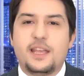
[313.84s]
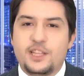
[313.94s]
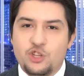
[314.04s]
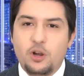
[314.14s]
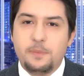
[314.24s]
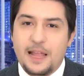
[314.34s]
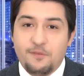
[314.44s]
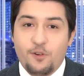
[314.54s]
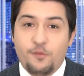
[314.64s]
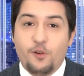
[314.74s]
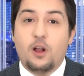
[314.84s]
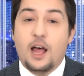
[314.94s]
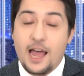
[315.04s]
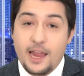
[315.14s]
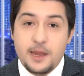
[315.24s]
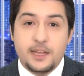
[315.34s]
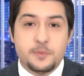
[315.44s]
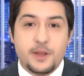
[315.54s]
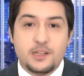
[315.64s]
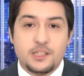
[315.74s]
Is your platform for highly
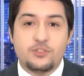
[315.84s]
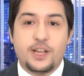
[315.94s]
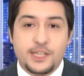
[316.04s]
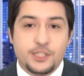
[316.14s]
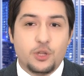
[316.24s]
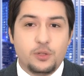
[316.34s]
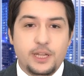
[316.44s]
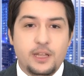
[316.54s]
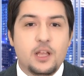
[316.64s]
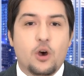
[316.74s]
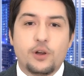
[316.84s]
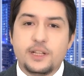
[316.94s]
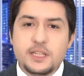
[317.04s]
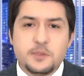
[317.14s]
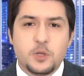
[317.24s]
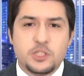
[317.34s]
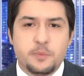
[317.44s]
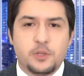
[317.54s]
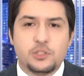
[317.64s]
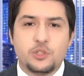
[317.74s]
experienced traders only, or it is
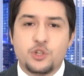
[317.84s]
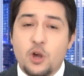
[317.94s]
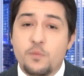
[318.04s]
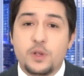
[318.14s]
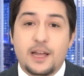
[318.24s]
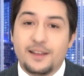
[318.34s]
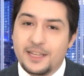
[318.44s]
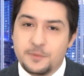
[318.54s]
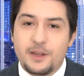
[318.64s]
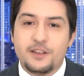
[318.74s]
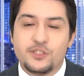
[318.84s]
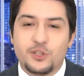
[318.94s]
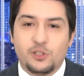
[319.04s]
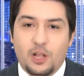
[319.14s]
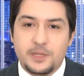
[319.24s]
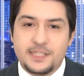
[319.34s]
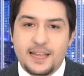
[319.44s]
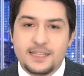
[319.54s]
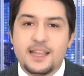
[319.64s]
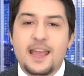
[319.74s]
possible to join without experience to
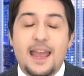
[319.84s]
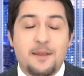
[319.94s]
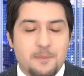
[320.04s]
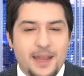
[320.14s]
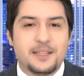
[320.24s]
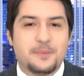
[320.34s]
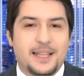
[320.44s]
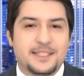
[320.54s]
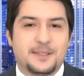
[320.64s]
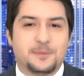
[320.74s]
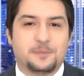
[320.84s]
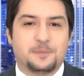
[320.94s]
Globitex and make the best?